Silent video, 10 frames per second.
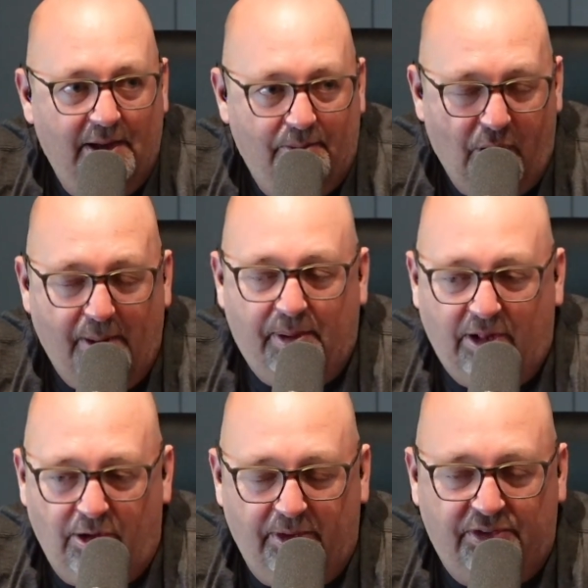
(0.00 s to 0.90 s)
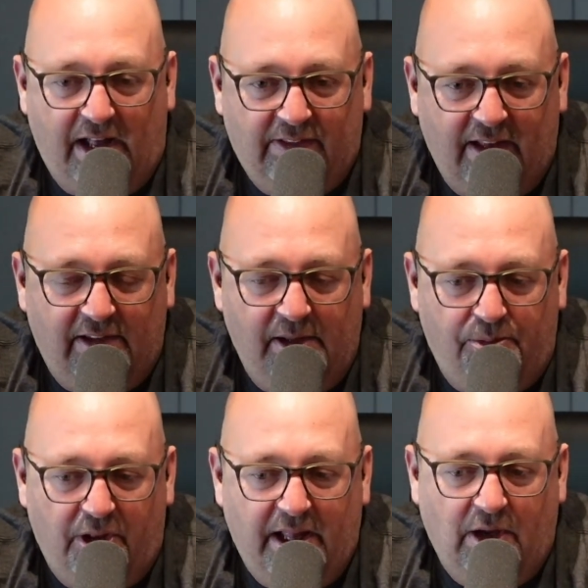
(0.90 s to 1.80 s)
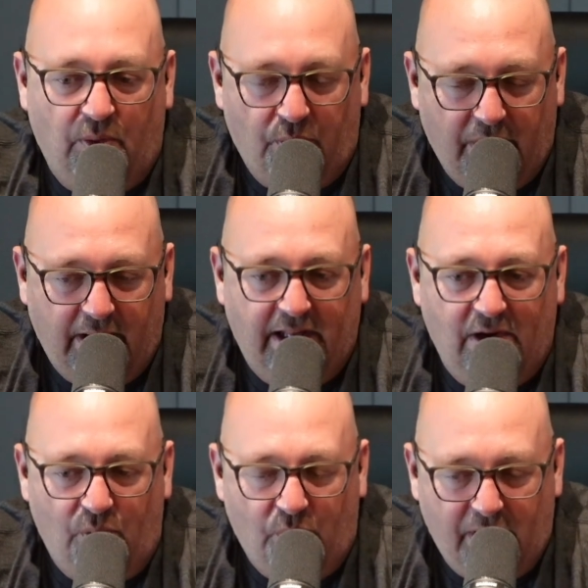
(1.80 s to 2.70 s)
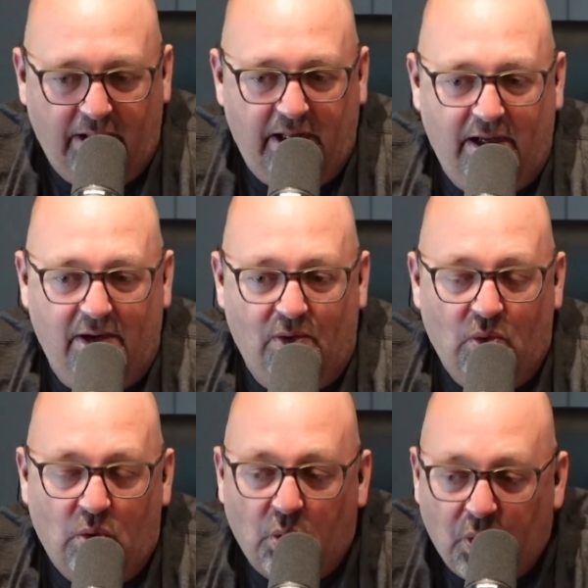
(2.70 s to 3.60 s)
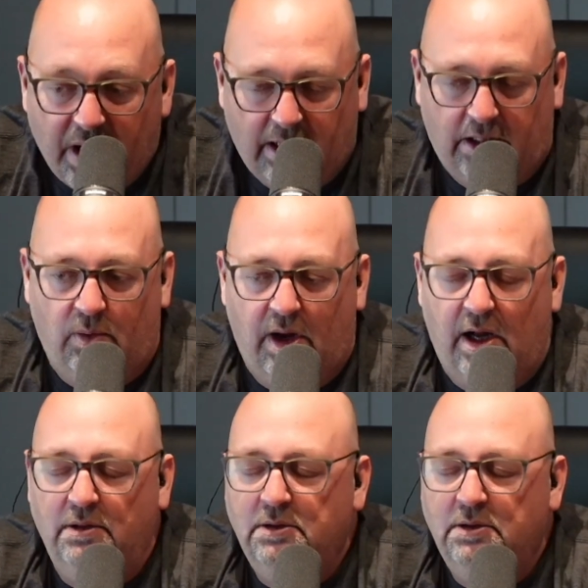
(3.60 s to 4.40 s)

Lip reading: Brett Bielema has got that team playing really, really, really well.